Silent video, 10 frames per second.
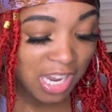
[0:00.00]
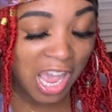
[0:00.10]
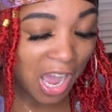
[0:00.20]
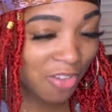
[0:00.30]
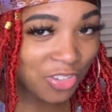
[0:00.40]

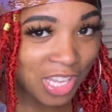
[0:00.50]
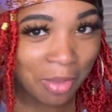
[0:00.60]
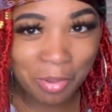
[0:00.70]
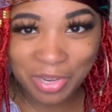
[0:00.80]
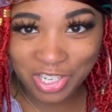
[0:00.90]
I feel like I'm
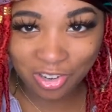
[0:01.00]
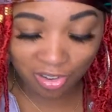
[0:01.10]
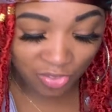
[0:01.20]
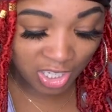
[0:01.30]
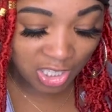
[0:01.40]
gonna be
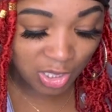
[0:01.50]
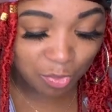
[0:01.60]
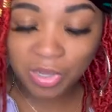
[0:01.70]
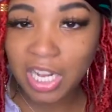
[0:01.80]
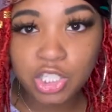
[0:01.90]
nervous,
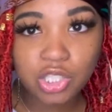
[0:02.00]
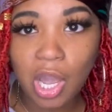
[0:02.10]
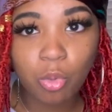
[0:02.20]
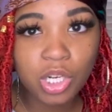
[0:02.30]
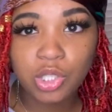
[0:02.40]
but I just, I
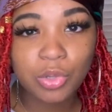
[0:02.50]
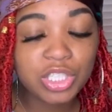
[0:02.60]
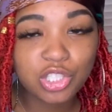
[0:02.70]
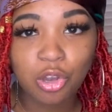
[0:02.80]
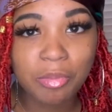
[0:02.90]
wanna do it
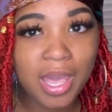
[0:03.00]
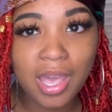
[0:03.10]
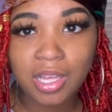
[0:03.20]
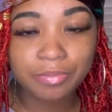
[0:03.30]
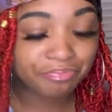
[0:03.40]
so
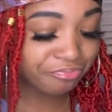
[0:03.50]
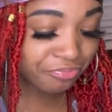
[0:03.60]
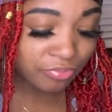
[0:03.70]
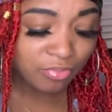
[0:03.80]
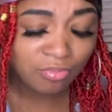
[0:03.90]
bad.
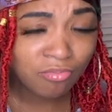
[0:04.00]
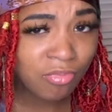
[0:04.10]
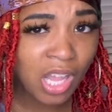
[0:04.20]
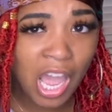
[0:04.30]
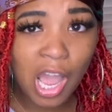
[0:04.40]

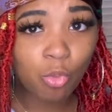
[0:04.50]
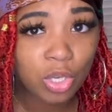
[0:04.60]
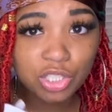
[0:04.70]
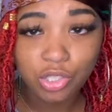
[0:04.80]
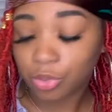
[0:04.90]
I
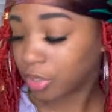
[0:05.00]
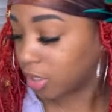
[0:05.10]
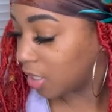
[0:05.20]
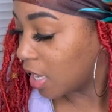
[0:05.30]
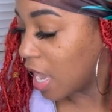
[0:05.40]
want to do
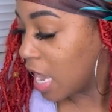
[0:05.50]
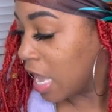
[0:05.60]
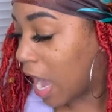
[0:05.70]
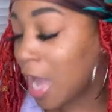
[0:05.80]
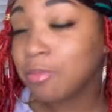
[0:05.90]
it.
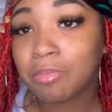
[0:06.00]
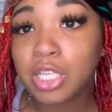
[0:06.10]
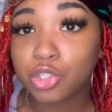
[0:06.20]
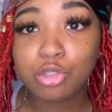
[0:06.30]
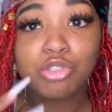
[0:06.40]
I meant
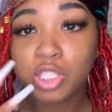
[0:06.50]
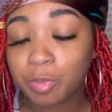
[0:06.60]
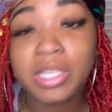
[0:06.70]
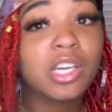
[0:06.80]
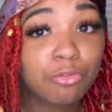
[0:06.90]
to
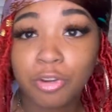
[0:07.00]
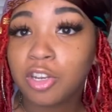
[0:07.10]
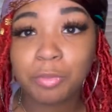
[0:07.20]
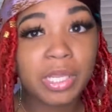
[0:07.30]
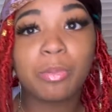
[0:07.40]
speak in front
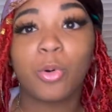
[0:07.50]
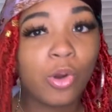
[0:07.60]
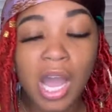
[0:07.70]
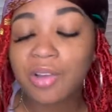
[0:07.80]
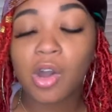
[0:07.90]
of people.
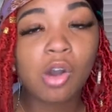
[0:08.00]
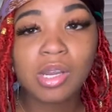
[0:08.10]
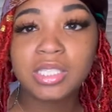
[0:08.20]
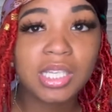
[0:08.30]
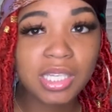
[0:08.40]
I've
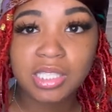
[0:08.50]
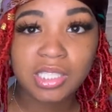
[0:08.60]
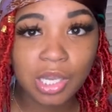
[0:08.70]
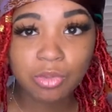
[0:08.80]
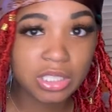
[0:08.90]
always said this since
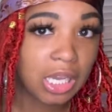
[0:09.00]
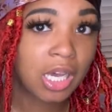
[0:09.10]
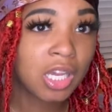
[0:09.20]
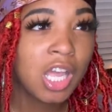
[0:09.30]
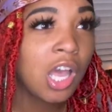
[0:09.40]
I was young